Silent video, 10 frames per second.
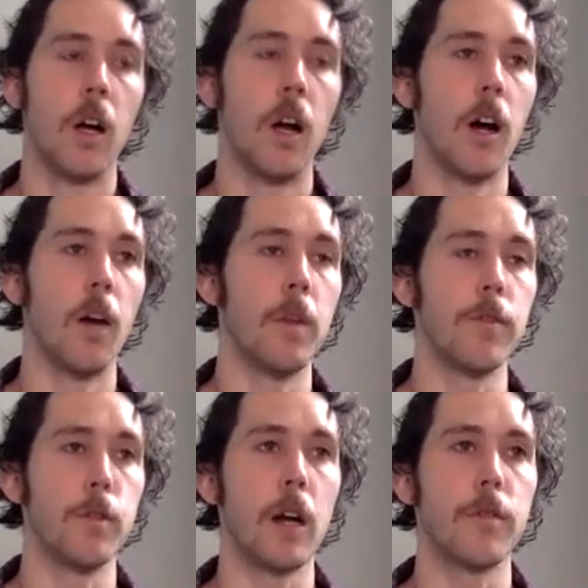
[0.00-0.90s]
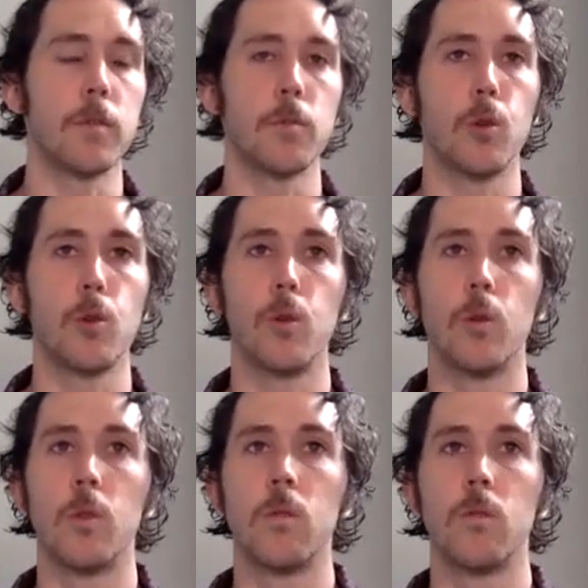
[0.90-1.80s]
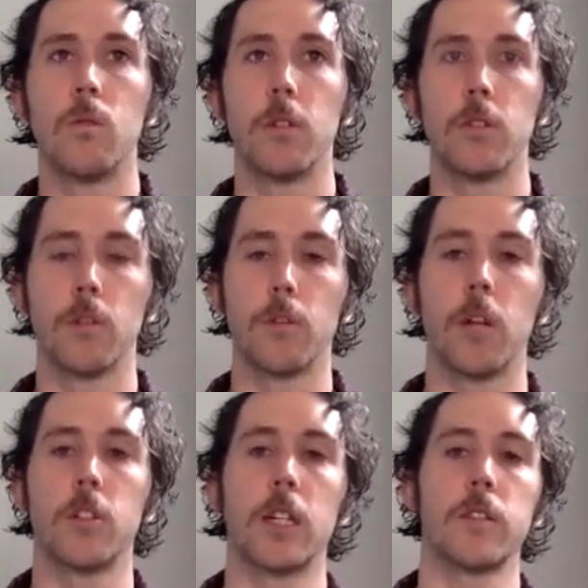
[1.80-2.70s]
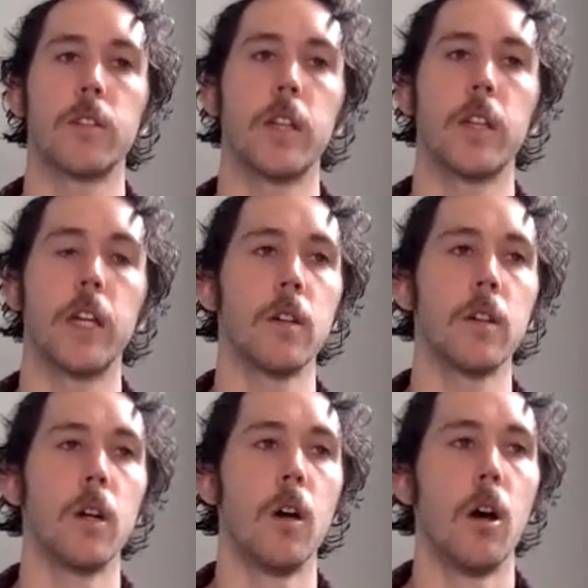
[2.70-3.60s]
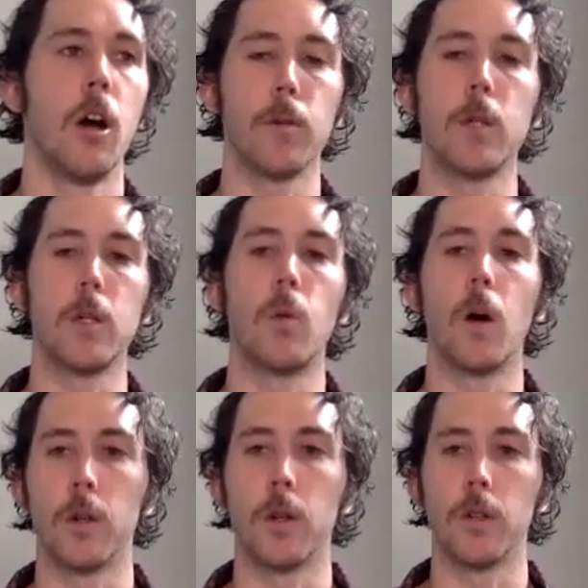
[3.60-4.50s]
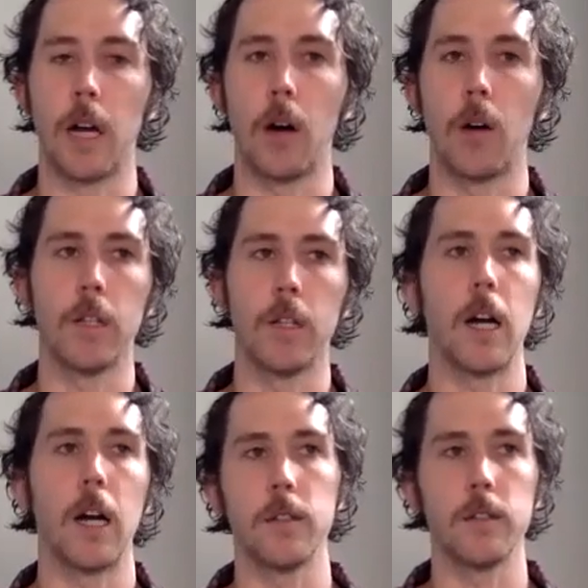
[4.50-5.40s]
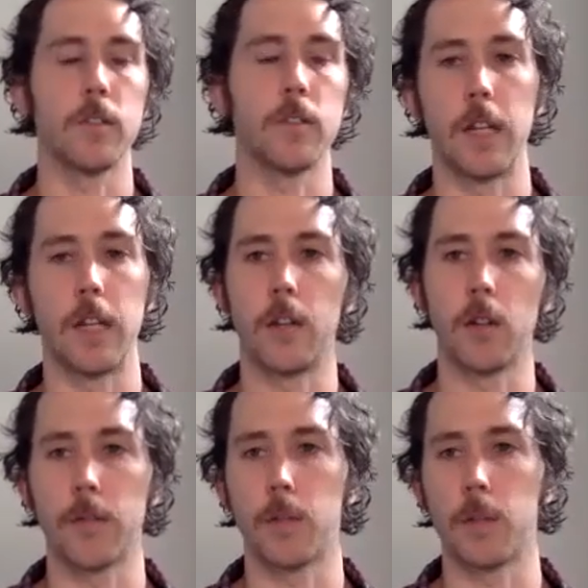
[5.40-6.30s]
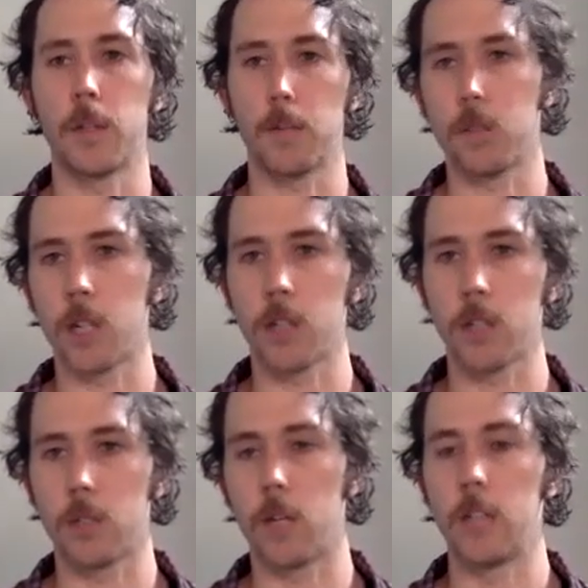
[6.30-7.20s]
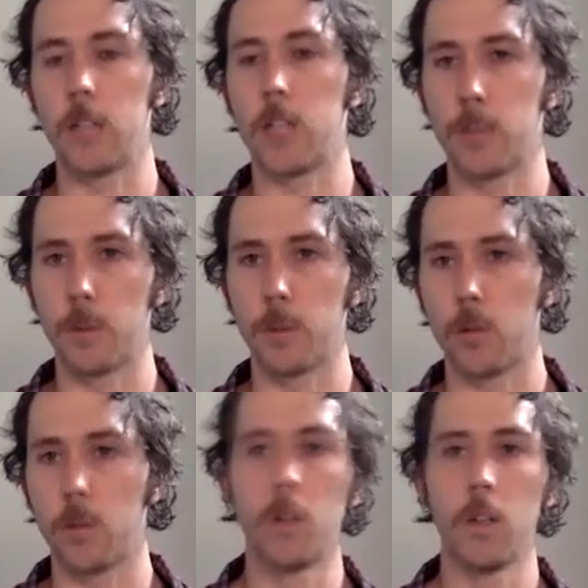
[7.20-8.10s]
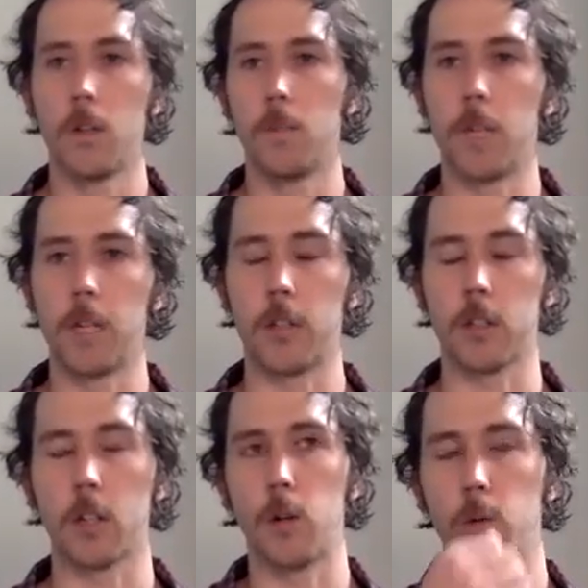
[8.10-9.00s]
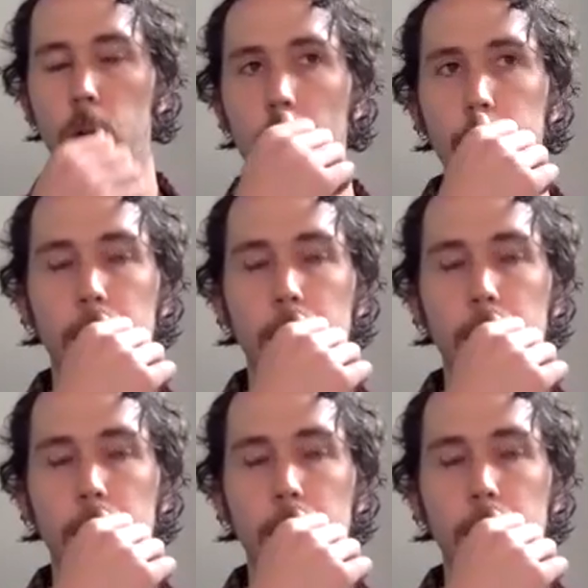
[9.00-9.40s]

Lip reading: If you have some cool personal projects that are pretty well built out, and not to say they don't have to be like production ready, shippable, major code, right?